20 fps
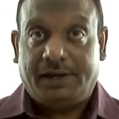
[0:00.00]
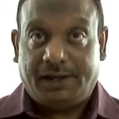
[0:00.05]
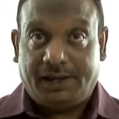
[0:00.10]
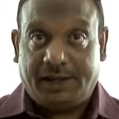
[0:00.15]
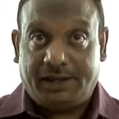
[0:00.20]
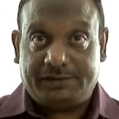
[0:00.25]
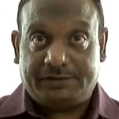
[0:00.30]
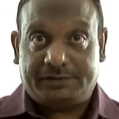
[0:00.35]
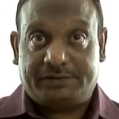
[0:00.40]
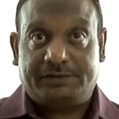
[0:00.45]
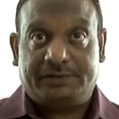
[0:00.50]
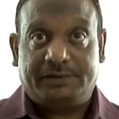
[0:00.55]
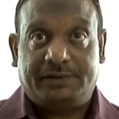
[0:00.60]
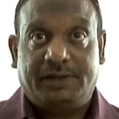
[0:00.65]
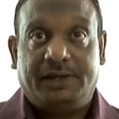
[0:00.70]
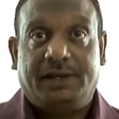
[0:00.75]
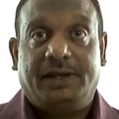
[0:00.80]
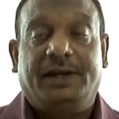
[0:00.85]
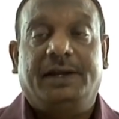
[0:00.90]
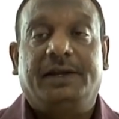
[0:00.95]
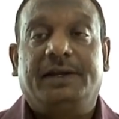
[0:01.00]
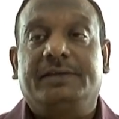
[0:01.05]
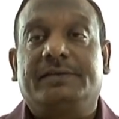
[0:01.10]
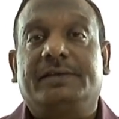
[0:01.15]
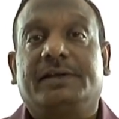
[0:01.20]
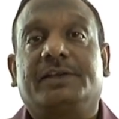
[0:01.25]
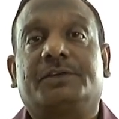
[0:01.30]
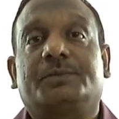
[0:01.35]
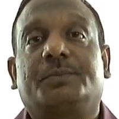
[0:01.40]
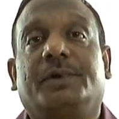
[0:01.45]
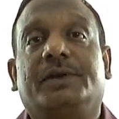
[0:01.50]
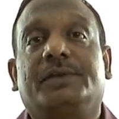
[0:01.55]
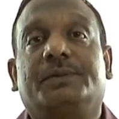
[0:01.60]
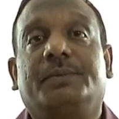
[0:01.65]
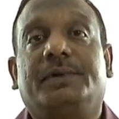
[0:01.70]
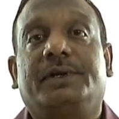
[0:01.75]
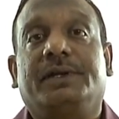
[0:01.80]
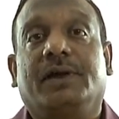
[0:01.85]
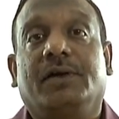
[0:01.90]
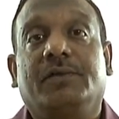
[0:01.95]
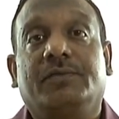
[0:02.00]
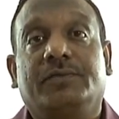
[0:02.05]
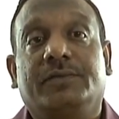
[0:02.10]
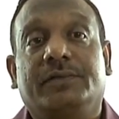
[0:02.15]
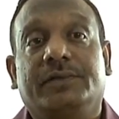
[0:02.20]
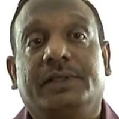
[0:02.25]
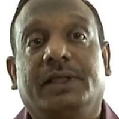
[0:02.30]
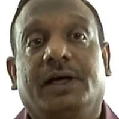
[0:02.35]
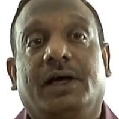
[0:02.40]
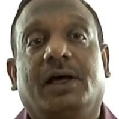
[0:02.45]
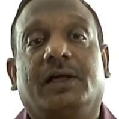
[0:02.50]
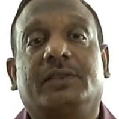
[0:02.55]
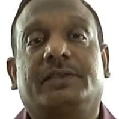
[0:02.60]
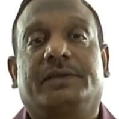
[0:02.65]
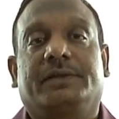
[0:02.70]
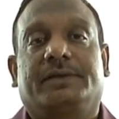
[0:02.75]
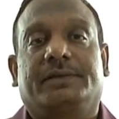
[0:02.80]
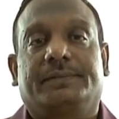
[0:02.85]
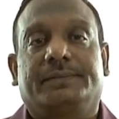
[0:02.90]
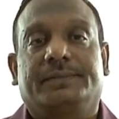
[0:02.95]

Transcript: Yes, it is the responsibility of the author.